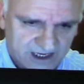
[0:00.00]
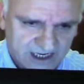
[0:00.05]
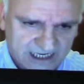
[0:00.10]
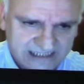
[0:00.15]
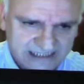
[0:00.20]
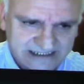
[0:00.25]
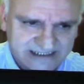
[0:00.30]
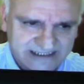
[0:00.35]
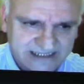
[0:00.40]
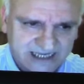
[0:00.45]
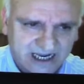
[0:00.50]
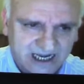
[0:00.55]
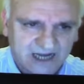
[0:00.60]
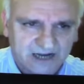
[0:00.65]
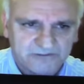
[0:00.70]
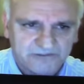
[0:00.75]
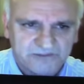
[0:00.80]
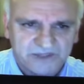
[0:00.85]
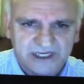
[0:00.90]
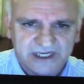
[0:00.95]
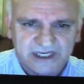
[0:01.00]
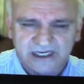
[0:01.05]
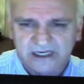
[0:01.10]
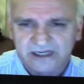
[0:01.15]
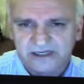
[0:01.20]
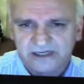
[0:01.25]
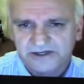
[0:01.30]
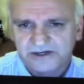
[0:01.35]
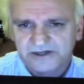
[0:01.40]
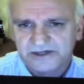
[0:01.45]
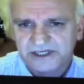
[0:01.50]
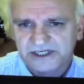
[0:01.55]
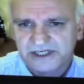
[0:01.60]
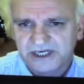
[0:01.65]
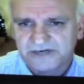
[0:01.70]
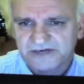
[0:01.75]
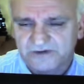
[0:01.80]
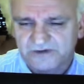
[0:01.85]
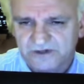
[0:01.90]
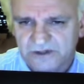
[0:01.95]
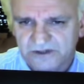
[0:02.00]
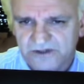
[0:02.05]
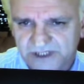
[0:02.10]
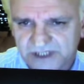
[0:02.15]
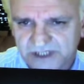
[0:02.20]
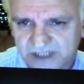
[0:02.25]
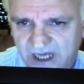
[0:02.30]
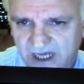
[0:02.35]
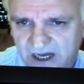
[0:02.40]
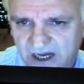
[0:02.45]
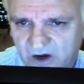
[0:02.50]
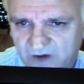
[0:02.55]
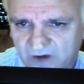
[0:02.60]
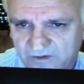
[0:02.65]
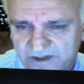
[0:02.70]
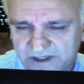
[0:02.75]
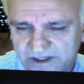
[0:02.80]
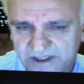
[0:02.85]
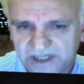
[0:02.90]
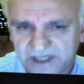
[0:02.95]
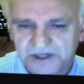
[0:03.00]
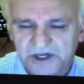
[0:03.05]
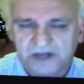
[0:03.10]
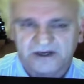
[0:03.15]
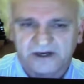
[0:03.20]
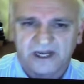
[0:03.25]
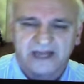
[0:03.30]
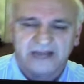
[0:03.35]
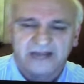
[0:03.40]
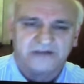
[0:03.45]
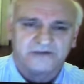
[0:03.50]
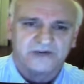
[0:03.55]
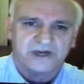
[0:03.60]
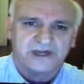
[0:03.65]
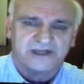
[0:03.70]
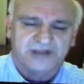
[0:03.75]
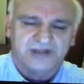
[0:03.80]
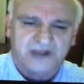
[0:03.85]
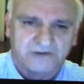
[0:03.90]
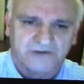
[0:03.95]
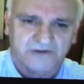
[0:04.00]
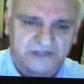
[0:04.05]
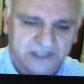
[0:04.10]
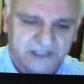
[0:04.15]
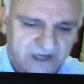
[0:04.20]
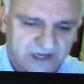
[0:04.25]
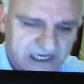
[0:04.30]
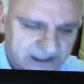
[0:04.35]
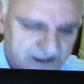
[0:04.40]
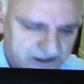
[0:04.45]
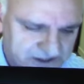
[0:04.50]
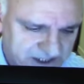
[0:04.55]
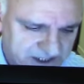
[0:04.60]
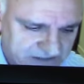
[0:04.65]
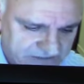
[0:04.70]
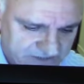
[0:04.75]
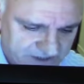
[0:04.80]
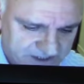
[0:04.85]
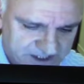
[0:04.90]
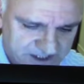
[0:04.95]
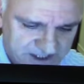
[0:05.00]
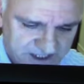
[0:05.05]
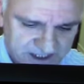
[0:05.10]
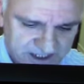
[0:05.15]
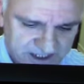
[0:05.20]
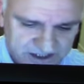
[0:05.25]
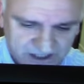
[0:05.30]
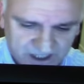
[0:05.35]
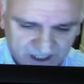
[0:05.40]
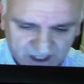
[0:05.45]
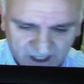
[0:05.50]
and the Attorney General's office did not like the way that I was carrying out the investigation,